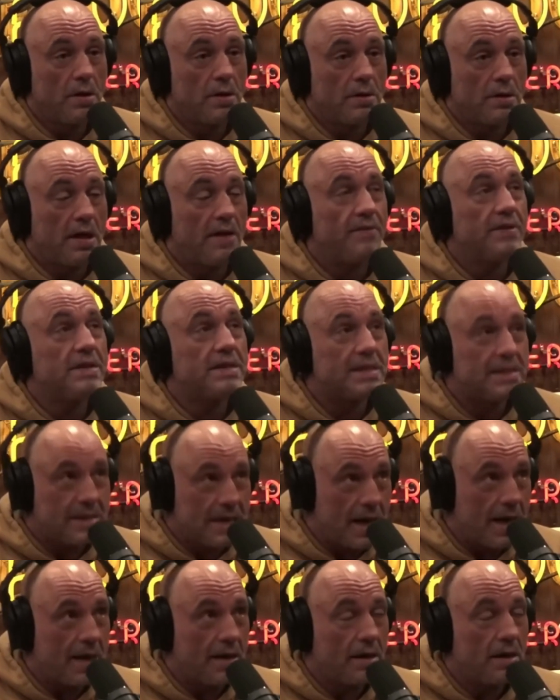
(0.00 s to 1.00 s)
They even
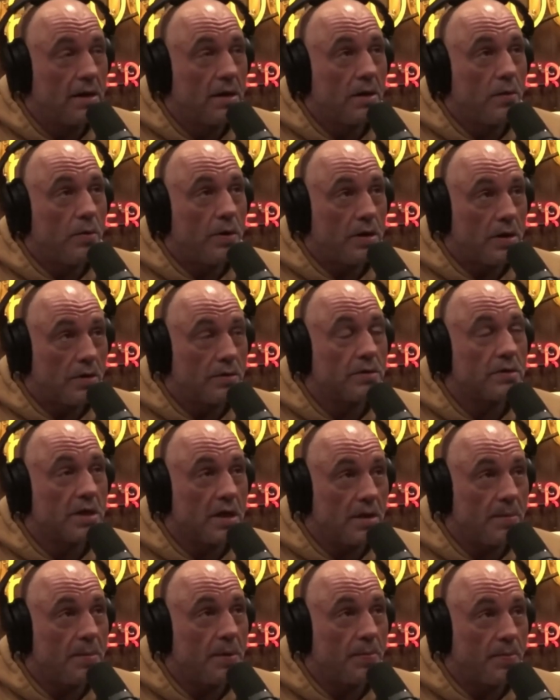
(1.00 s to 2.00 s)
said, "We know there's
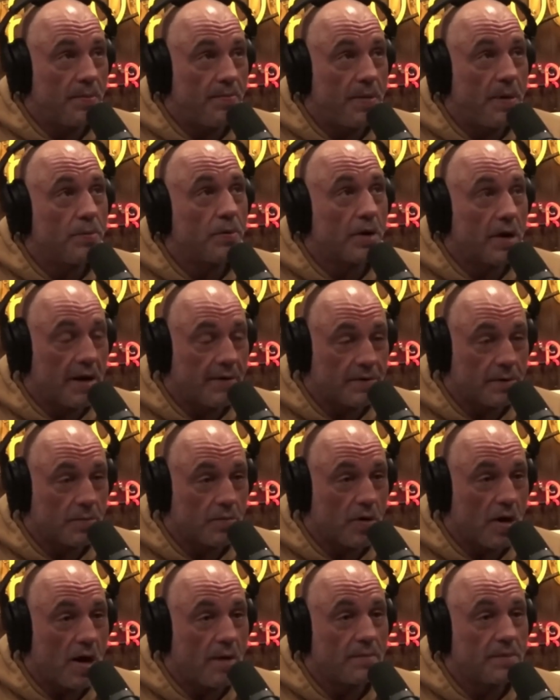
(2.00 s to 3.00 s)
going to be people going to have some
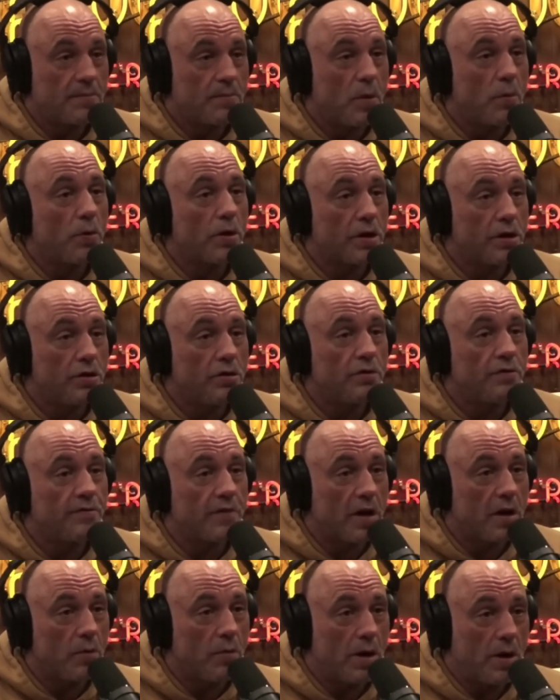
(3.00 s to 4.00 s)
problems, but we're going to do
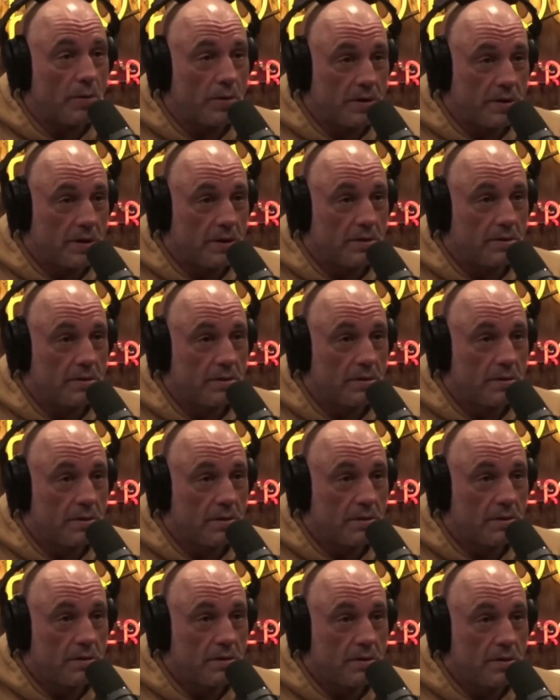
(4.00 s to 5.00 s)
very well with this."
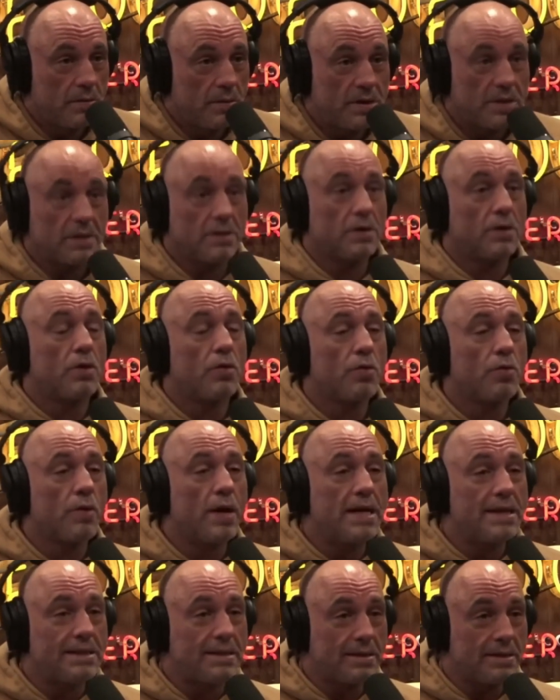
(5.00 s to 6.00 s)
Yeah. Which is a
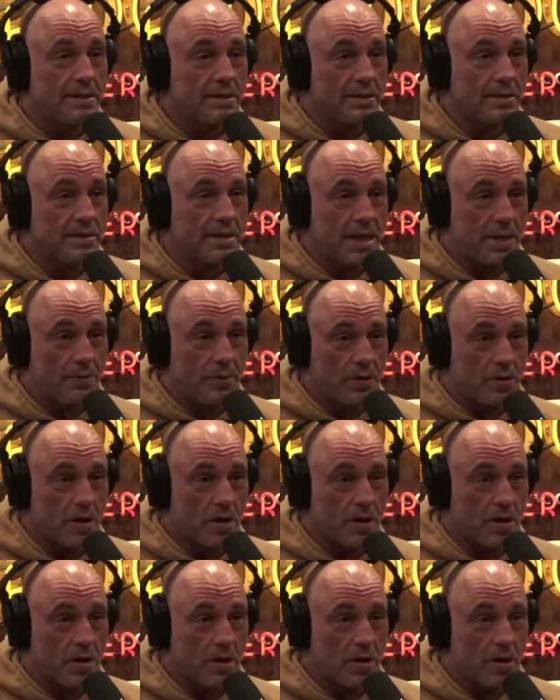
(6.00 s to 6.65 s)
crazy thing to say when you're